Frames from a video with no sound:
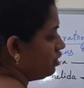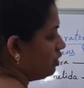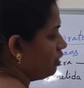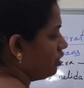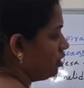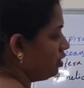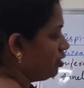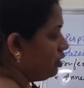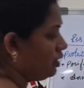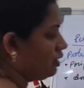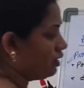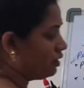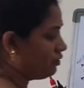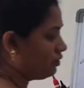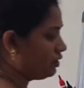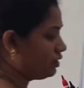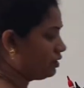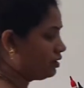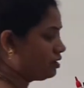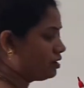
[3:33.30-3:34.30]
All
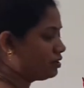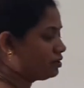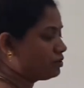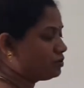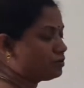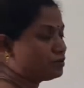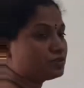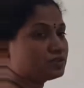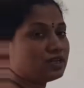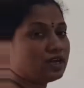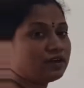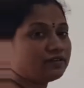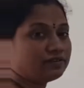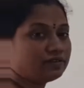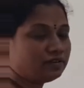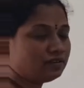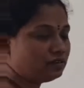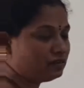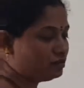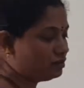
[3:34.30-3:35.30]
aquatic arthropods have
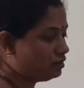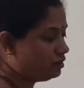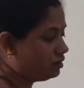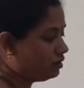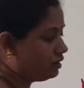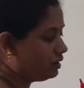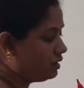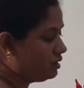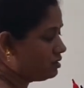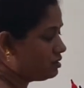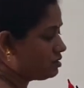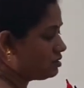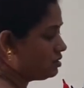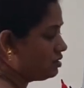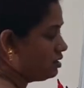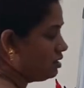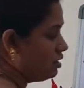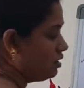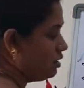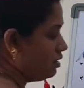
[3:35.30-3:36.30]
the gills.
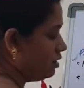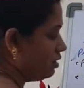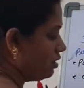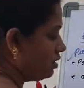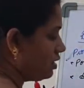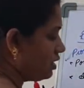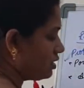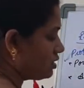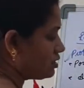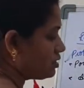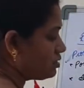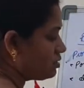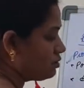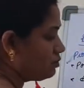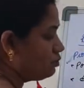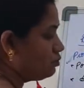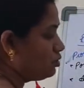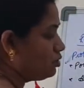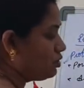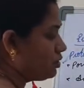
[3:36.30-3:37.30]
Next,
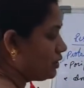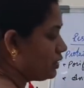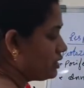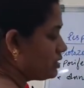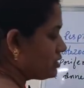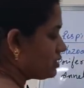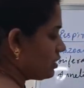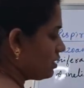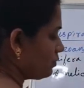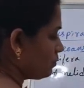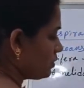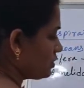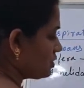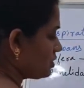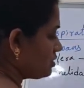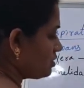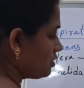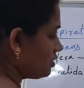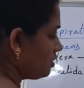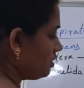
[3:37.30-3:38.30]
book gills are
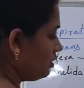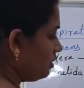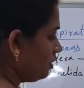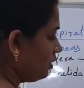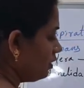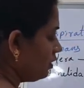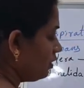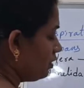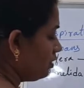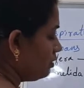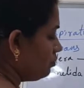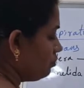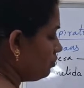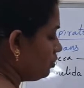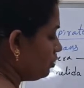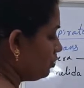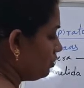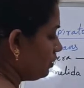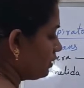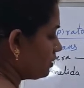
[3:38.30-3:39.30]
present in the
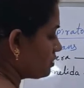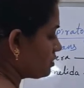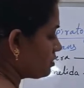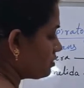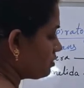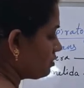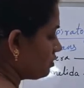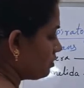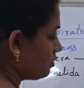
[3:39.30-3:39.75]
limulus,